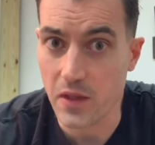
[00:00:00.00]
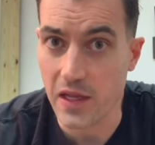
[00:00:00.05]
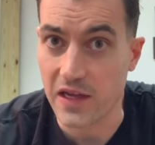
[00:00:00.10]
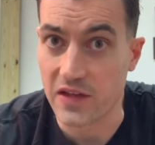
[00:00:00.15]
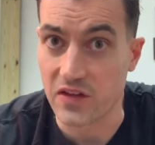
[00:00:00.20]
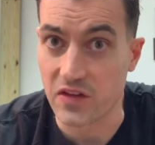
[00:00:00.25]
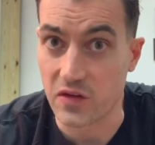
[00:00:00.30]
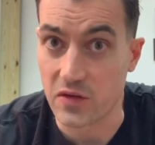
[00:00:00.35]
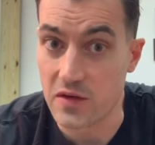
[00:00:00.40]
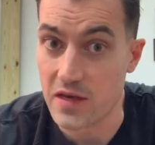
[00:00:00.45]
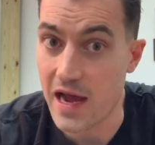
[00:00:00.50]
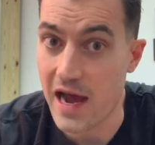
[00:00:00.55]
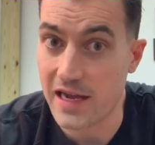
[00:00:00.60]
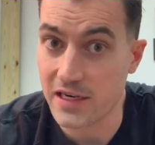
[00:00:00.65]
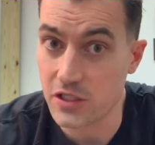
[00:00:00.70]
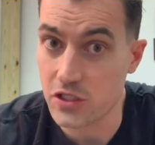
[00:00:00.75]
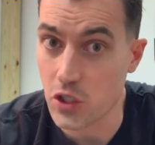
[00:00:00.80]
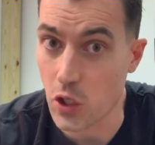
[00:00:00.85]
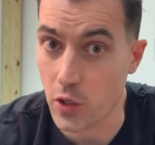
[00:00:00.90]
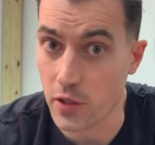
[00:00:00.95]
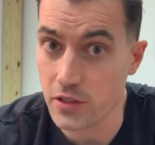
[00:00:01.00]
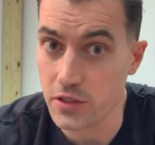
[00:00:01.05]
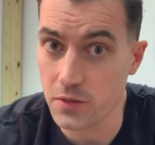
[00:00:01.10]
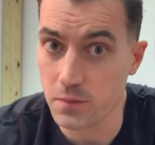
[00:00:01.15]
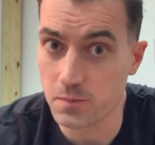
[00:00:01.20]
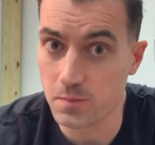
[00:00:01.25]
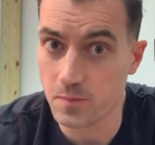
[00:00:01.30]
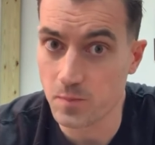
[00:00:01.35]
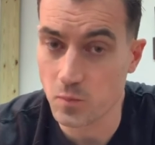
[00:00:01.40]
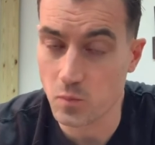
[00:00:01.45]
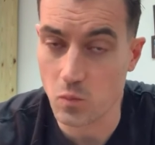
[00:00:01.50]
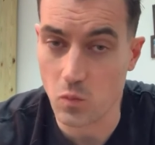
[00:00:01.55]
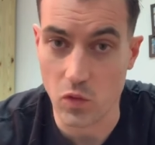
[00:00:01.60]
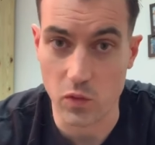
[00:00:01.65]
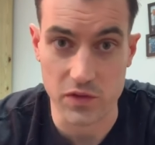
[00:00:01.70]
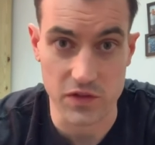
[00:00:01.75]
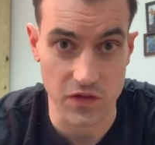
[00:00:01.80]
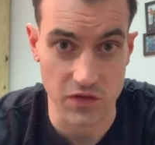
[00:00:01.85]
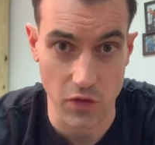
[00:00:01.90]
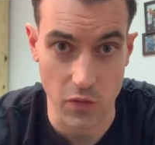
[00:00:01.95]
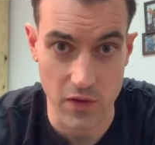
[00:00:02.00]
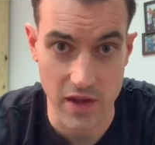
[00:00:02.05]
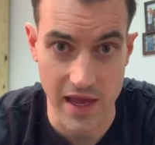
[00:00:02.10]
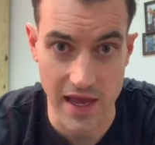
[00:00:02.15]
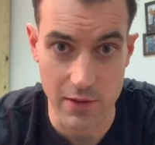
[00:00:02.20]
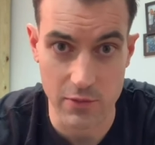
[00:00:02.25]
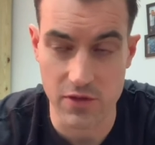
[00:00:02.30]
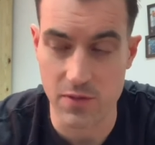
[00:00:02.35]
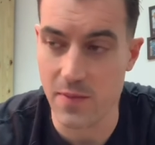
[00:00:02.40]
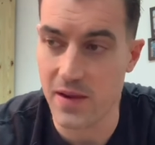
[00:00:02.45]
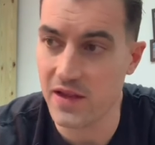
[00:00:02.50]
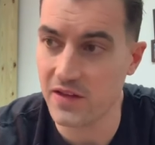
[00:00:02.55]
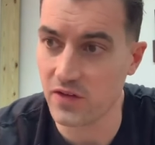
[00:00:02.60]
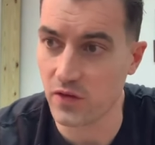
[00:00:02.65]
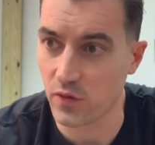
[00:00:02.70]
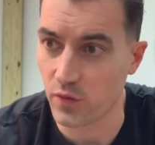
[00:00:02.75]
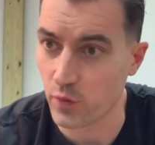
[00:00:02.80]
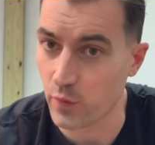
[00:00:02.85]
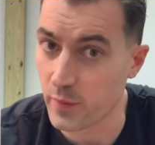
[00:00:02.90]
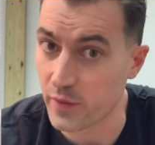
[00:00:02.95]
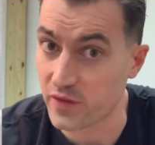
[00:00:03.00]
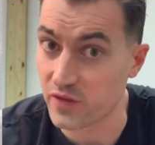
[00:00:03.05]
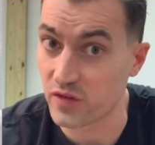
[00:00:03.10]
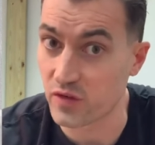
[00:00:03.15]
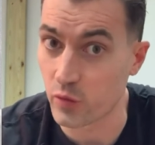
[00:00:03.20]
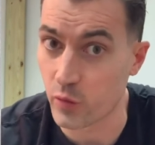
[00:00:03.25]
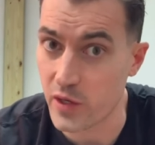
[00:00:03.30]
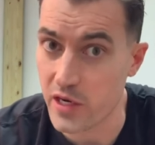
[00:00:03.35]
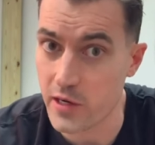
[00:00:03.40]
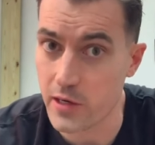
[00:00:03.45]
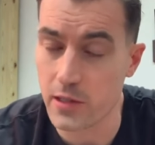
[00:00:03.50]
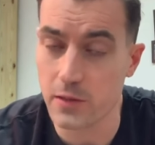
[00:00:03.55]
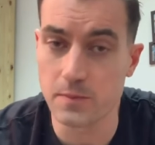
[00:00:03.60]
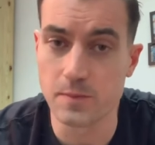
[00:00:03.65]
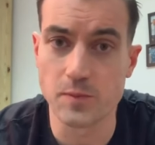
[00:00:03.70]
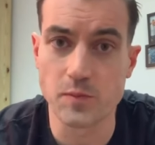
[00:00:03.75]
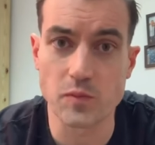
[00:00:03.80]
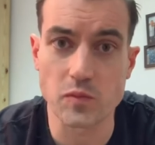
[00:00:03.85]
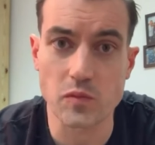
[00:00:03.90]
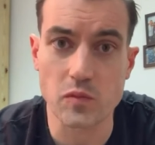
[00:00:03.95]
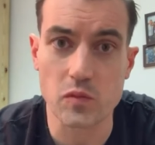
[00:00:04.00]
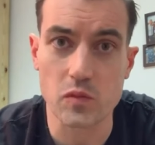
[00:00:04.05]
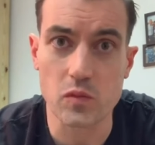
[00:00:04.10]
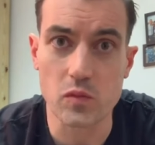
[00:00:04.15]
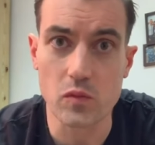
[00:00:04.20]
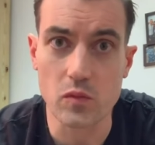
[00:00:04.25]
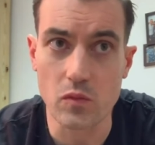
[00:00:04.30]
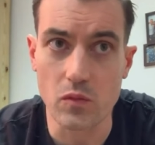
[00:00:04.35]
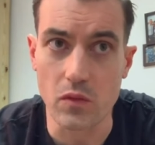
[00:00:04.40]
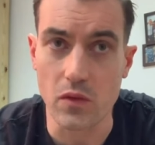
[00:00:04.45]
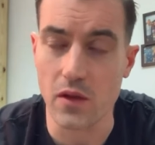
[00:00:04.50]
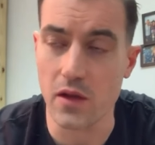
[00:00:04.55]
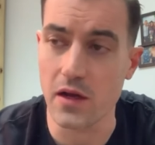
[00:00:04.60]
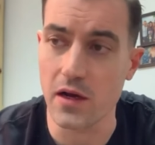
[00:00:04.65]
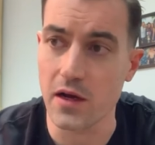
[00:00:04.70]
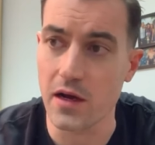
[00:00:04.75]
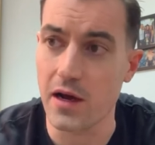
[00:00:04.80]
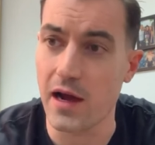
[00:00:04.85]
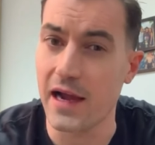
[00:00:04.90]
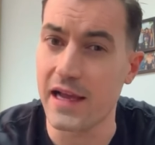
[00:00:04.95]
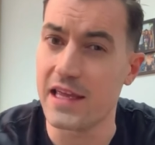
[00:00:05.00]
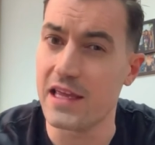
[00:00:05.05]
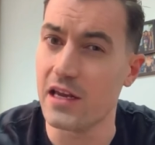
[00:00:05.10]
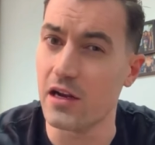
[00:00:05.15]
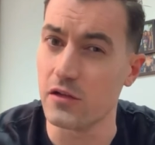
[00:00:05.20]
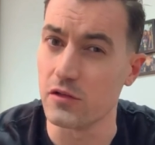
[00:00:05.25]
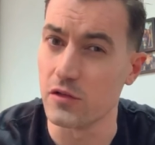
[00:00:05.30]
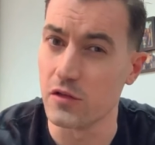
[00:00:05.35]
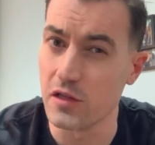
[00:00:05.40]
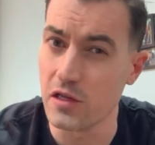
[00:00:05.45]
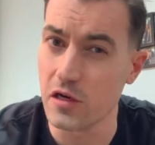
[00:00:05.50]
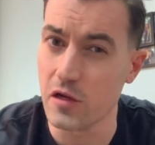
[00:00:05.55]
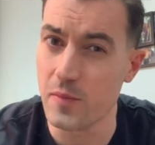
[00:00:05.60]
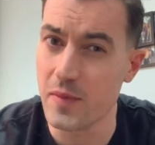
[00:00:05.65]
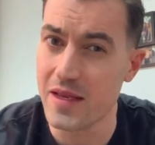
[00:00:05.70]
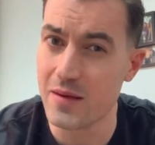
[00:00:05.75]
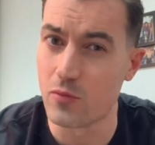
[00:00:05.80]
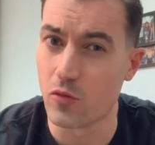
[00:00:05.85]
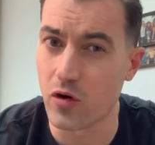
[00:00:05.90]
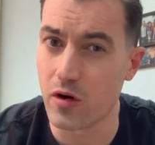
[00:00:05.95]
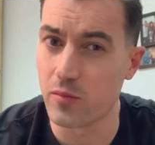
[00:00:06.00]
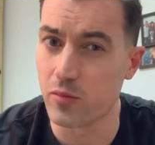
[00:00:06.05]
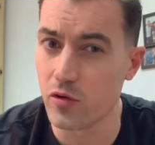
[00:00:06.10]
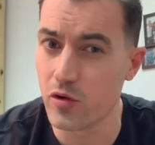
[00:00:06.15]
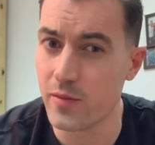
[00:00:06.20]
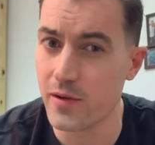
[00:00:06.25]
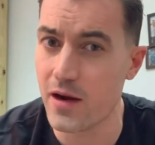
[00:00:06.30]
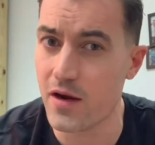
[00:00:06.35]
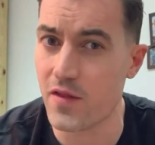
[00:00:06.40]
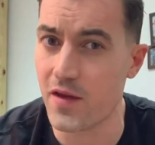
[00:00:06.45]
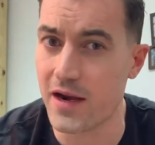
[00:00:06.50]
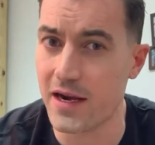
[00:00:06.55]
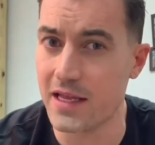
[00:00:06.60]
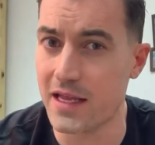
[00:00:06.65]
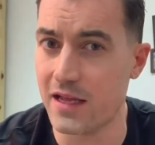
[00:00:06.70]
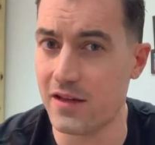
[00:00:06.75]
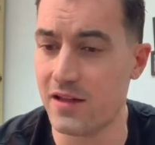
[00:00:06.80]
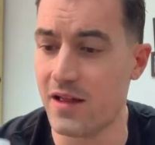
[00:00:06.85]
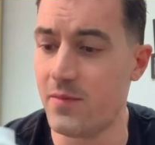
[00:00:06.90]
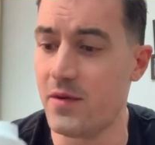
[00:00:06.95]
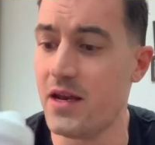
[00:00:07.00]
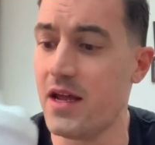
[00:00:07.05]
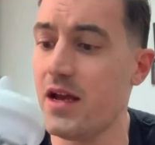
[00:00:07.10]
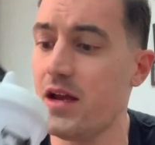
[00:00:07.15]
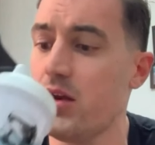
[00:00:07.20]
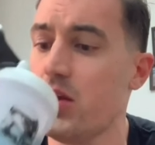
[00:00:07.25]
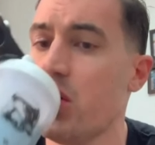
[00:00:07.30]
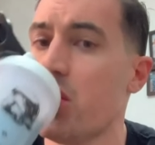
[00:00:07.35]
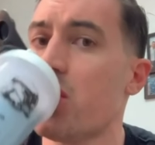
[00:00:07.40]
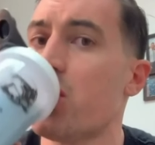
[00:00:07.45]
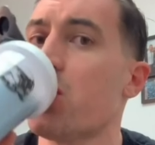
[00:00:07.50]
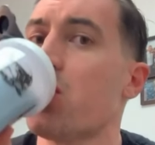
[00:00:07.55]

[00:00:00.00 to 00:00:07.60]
It's not tart, which is okay with me. It's a little bit sweeter. I get a little bit more blueberry than I get lemonade.